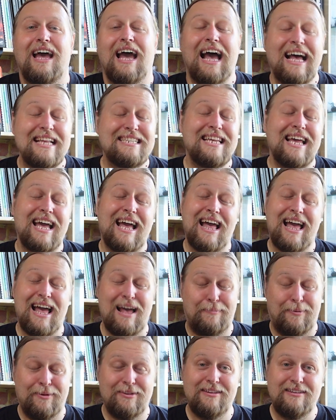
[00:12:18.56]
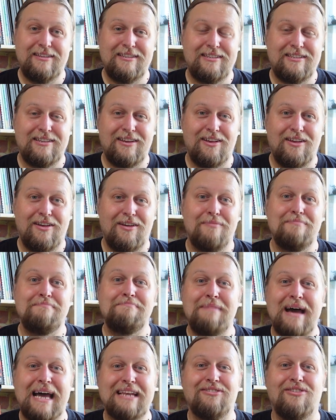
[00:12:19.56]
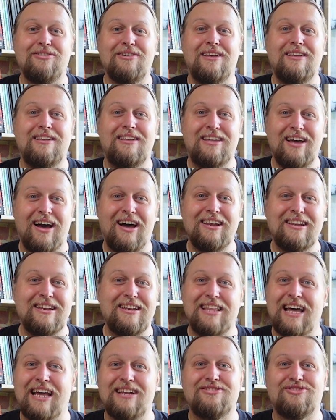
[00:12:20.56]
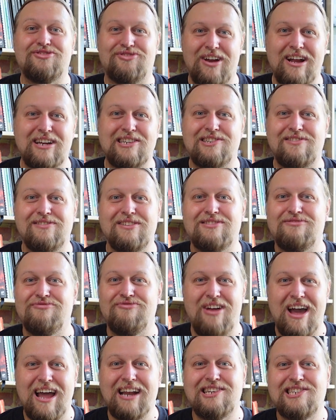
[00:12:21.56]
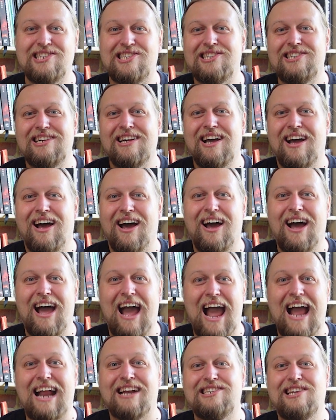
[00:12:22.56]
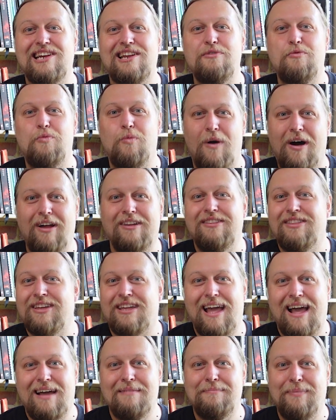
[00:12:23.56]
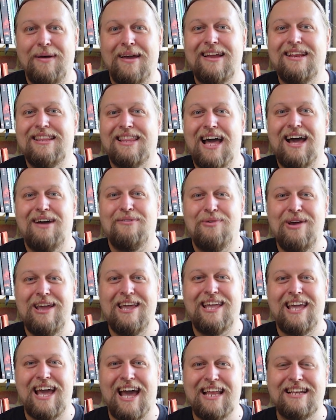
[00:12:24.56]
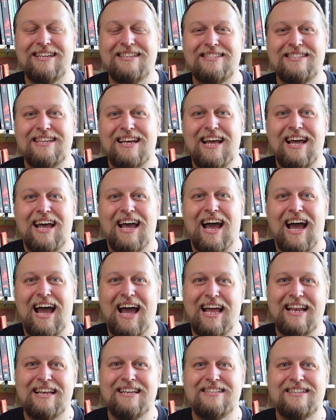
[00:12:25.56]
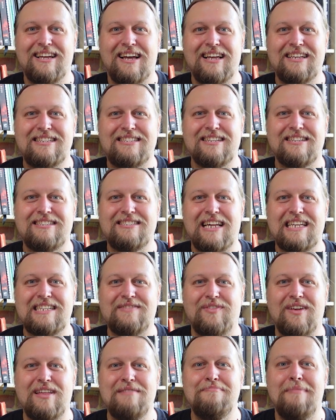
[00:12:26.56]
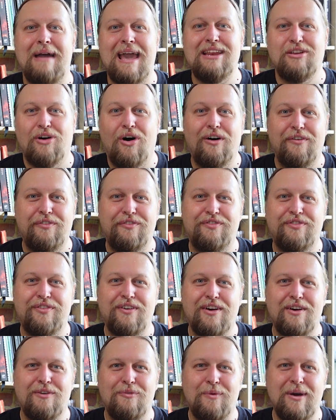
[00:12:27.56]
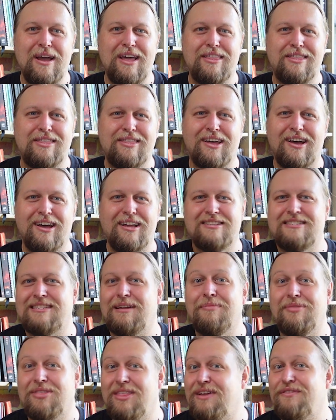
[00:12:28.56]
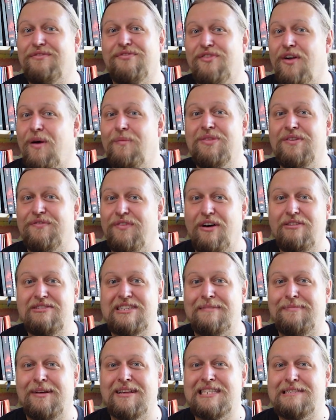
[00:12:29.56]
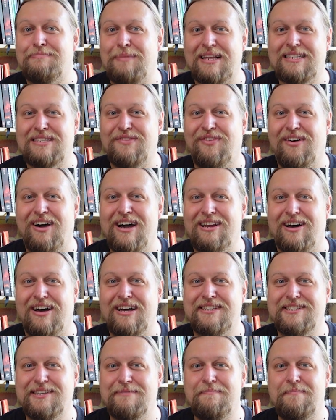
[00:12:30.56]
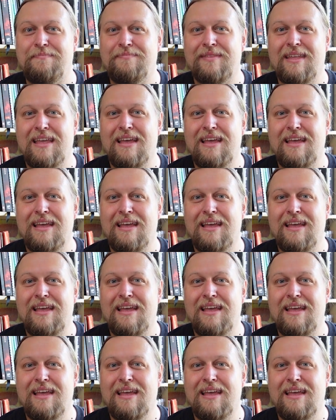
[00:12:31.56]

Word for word: As it happens, Madoc Gunn, that treacherous wretch, actually won the campaign that weekend and successfully made off with something from the vault, some unspecified item,